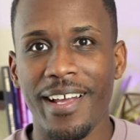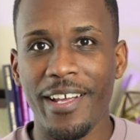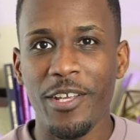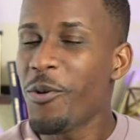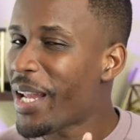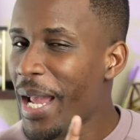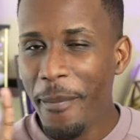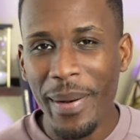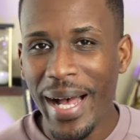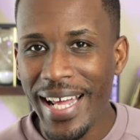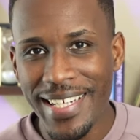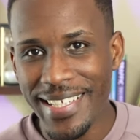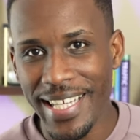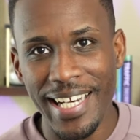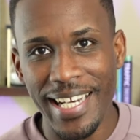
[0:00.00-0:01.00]
You can't buy
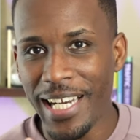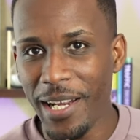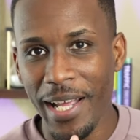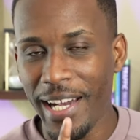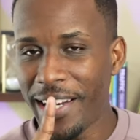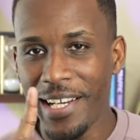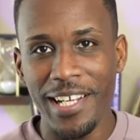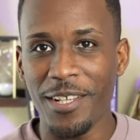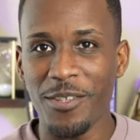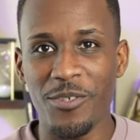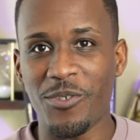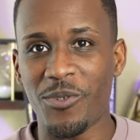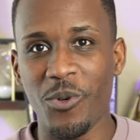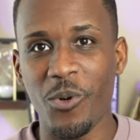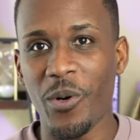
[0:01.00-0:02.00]
this at any at any other
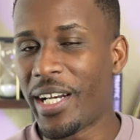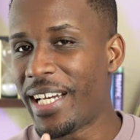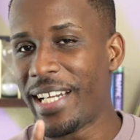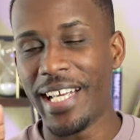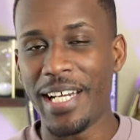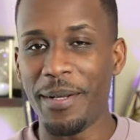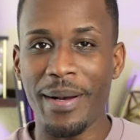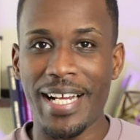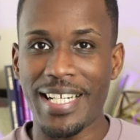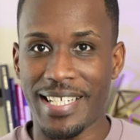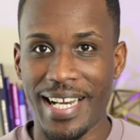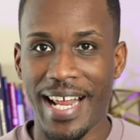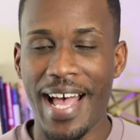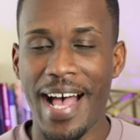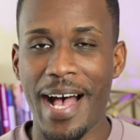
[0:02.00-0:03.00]
store, any, anybody's
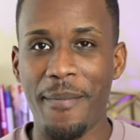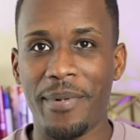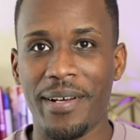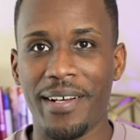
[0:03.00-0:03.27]
lab.